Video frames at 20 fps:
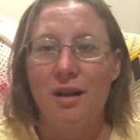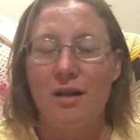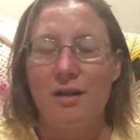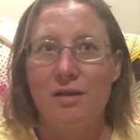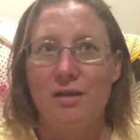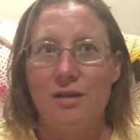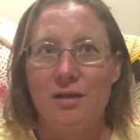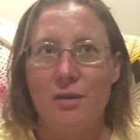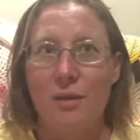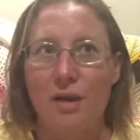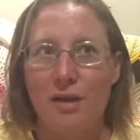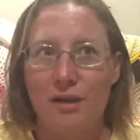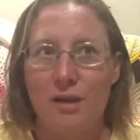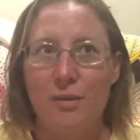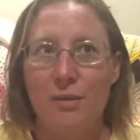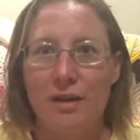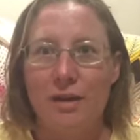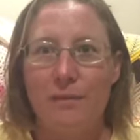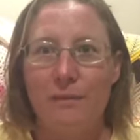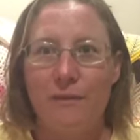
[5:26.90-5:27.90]
to do it. I don't
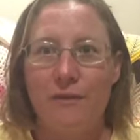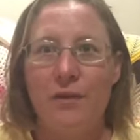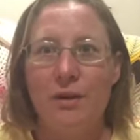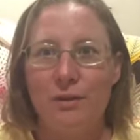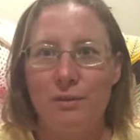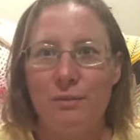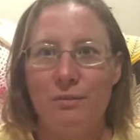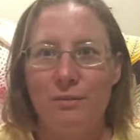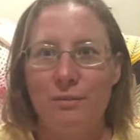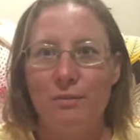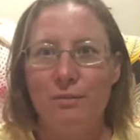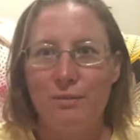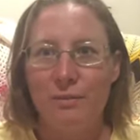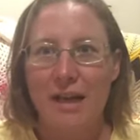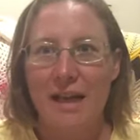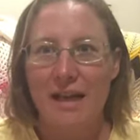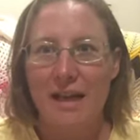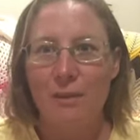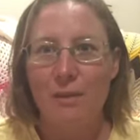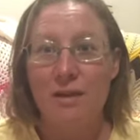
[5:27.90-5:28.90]
want
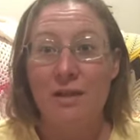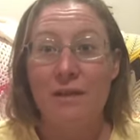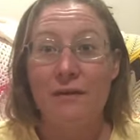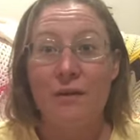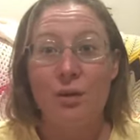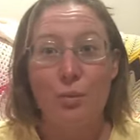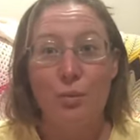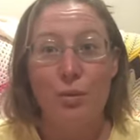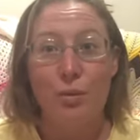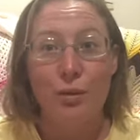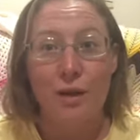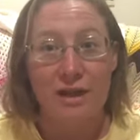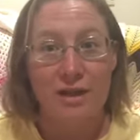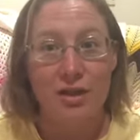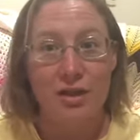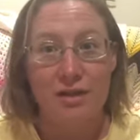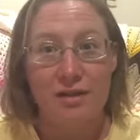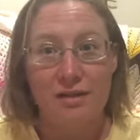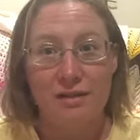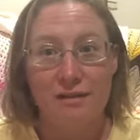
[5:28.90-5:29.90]
anyone to feel
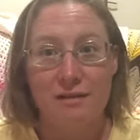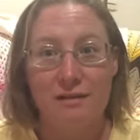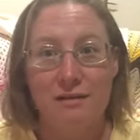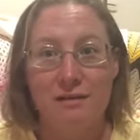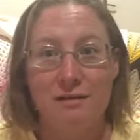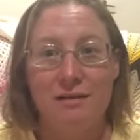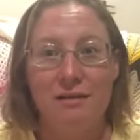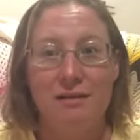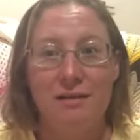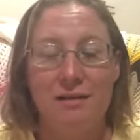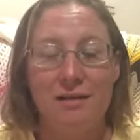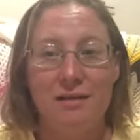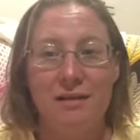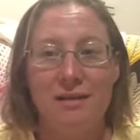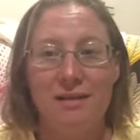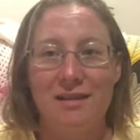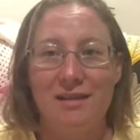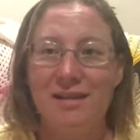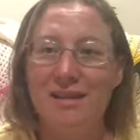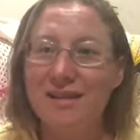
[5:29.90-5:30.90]
pressured
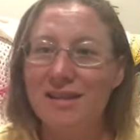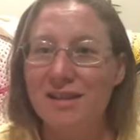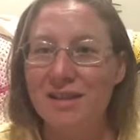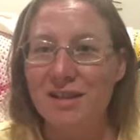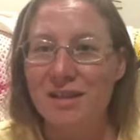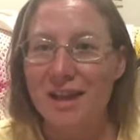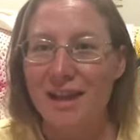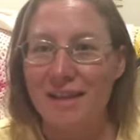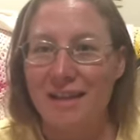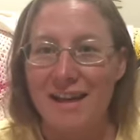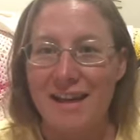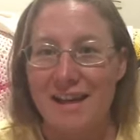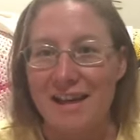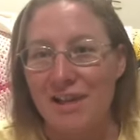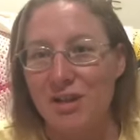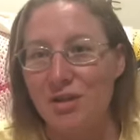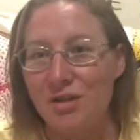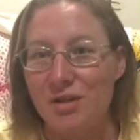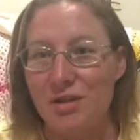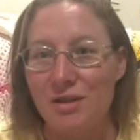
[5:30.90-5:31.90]
that they need
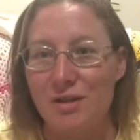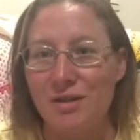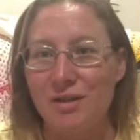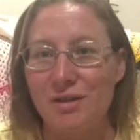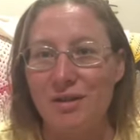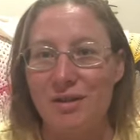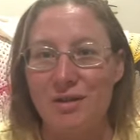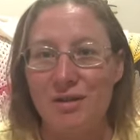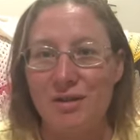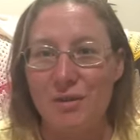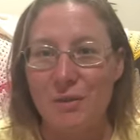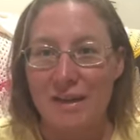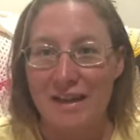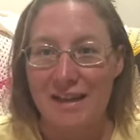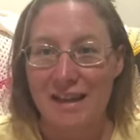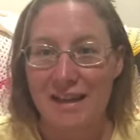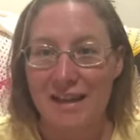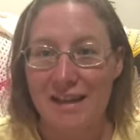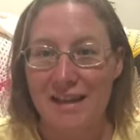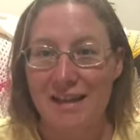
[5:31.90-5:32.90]
to do
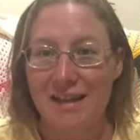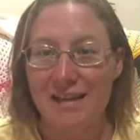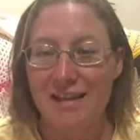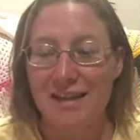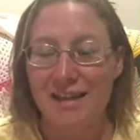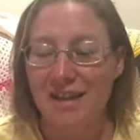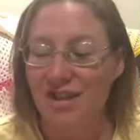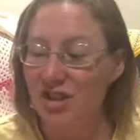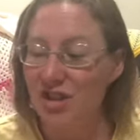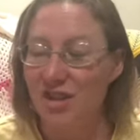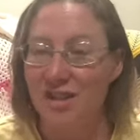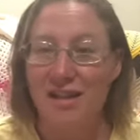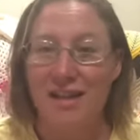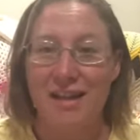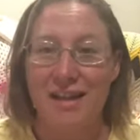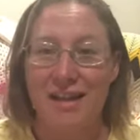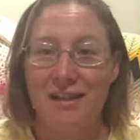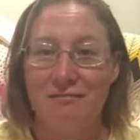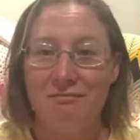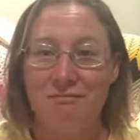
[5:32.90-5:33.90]
anything. It's just
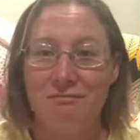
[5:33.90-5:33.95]
there.